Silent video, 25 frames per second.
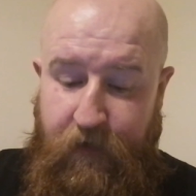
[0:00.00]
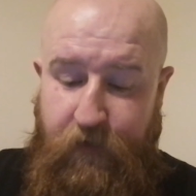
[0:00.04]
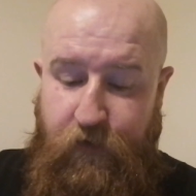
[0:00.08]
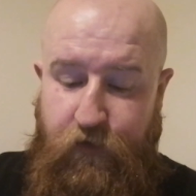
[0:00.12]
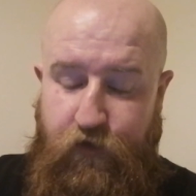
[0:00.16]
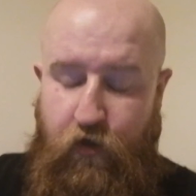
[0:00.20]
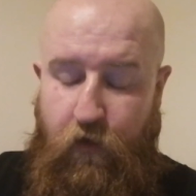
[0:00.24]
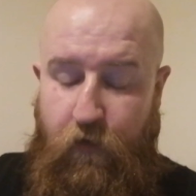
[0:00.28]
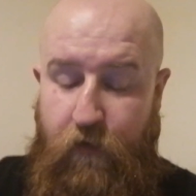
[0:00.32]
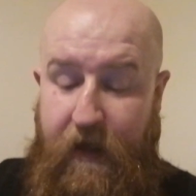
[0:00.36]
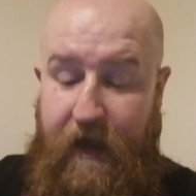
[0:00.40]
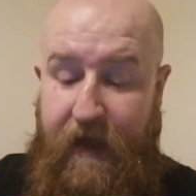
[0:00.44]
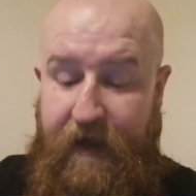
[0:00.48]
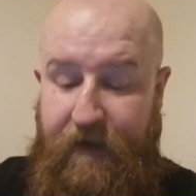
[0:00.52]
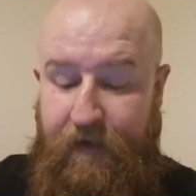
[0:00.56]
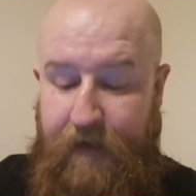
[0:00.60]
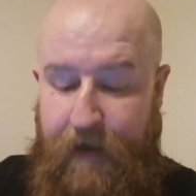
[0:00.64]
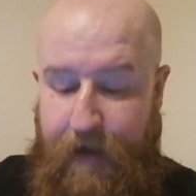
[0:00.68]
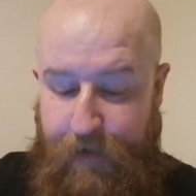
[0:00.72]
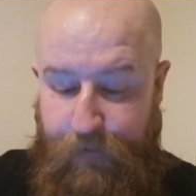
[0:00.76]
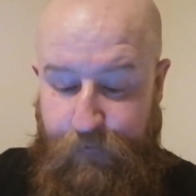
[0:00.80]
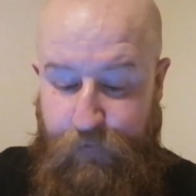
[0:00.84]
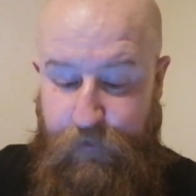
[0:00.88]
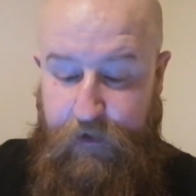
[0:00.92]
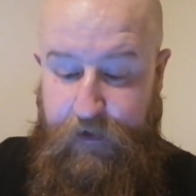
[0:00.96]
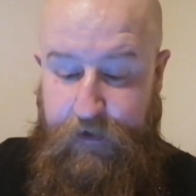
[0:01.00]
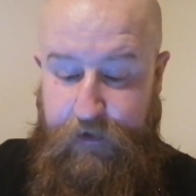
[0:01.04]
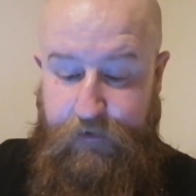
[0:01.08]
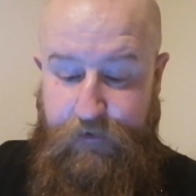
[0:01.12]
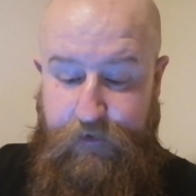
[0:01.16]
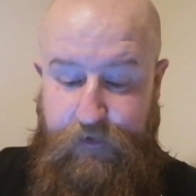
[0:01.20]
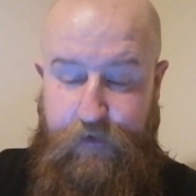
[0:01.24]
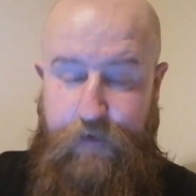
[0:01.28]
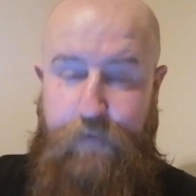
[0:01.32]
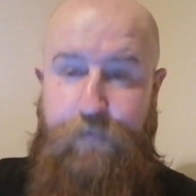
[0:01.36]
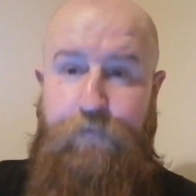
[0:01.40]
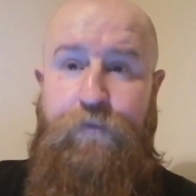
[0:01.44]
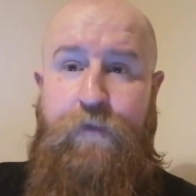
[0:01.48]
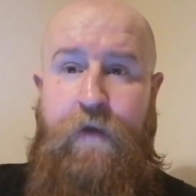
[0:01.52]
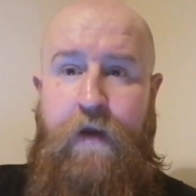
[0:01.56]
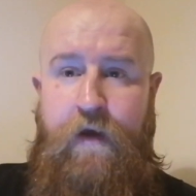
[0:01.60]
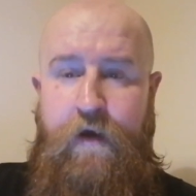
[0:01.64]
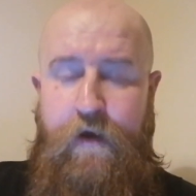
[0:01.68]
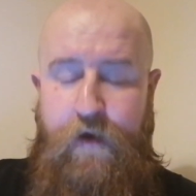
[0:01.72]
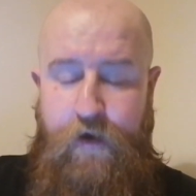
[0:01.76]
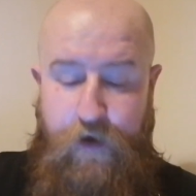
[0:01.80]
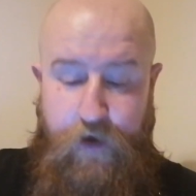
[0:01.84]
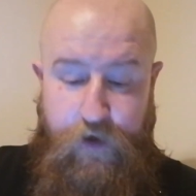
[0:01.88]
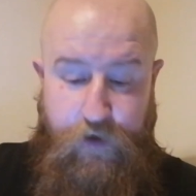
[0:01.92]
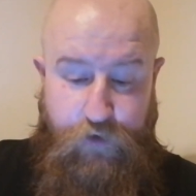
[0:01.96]
So the headline reads,
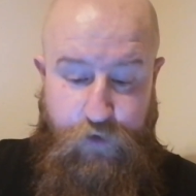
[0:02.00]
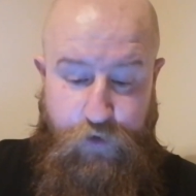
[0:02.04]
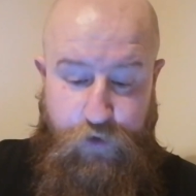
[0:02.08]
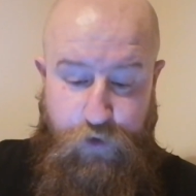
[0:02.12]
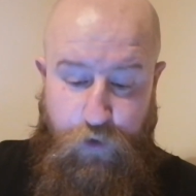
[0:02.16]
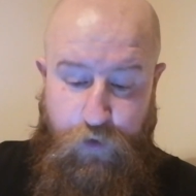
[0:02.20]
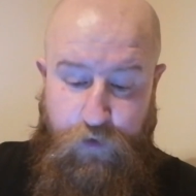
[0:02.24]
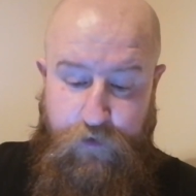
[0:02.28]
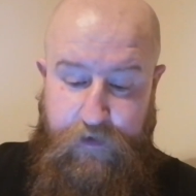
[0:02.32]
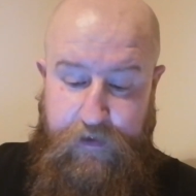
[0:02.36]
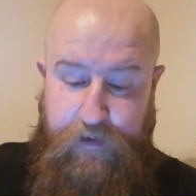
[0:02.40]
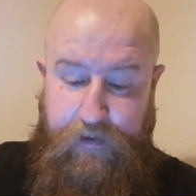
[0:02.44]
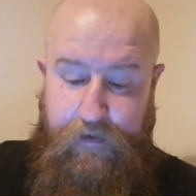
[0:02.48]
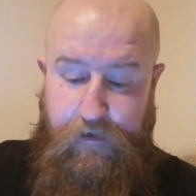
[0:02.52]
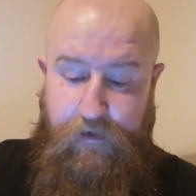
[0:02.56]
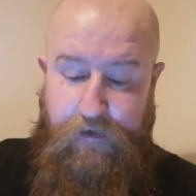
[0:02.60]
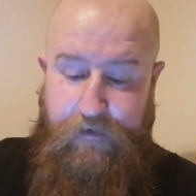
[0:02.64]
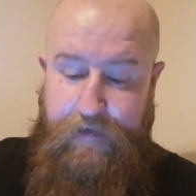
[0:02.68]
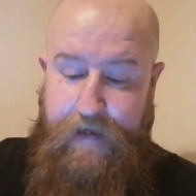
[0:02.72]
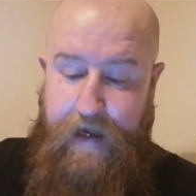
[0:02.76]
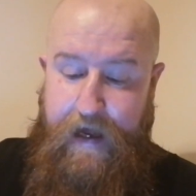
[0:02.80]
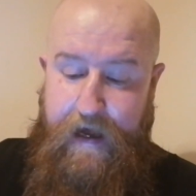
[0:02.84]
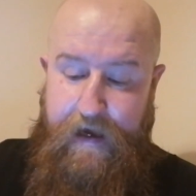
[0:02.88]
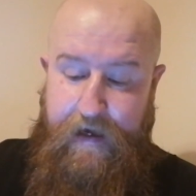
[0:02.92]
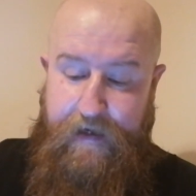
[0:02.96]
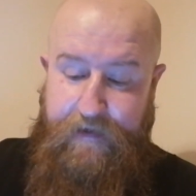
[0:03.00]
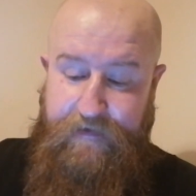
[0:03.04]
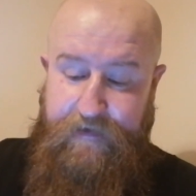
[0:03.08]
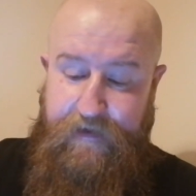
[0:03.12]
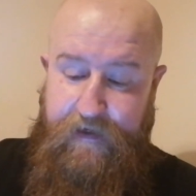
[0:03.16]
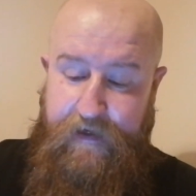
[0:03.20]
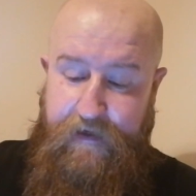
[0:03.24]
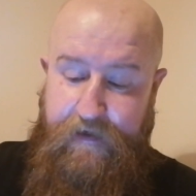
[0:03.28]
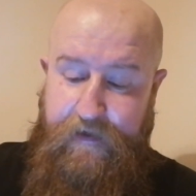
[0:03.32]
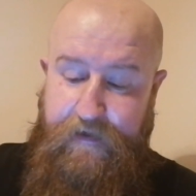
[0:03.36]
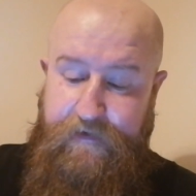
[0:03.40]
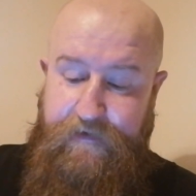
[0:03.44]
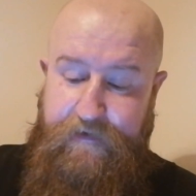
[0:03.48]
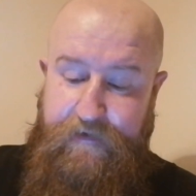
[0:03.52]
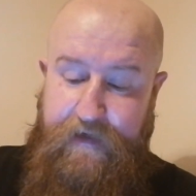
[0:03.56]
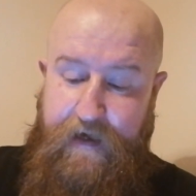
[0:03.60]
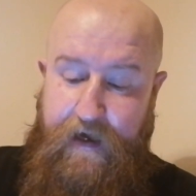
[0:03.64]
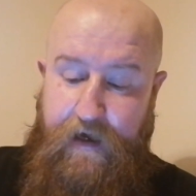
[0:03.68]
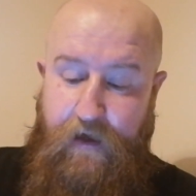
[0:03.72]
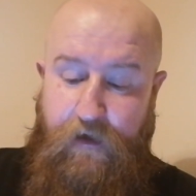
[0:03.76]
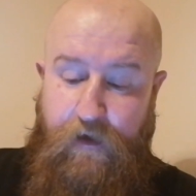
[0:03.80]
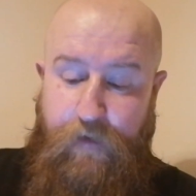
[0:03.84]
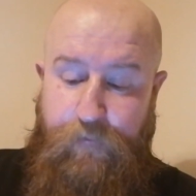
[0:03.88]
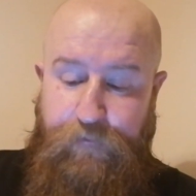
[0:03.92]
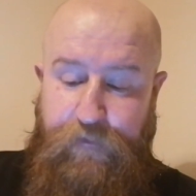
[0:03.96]
drug dealer dies in his
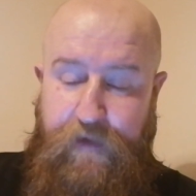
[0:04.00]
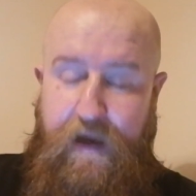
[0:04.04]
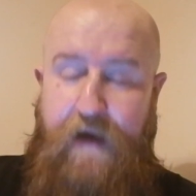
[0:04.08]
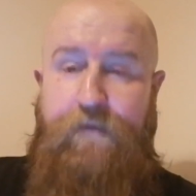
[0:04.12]
cell